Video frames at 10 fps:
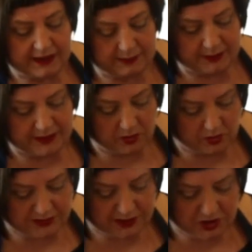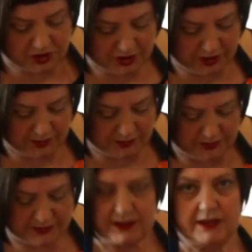But it also
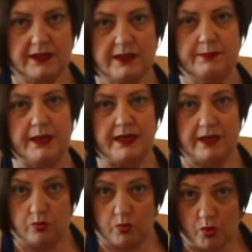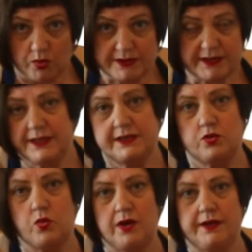shows the many awards that it's
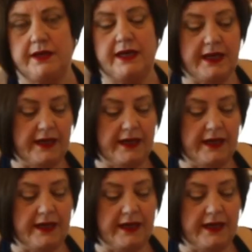won,